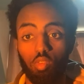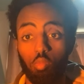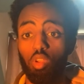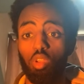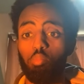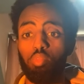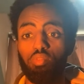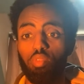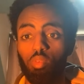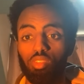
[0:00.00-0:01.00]
from it could
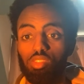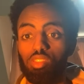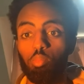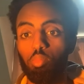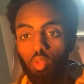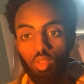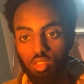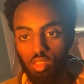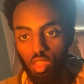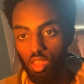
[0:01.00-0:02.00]
be from a
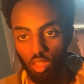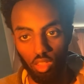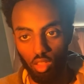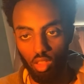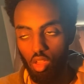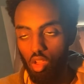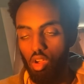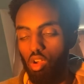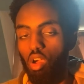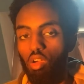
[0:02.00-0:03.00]
simplest thing
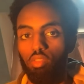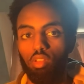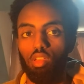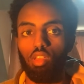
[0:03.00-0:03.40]
of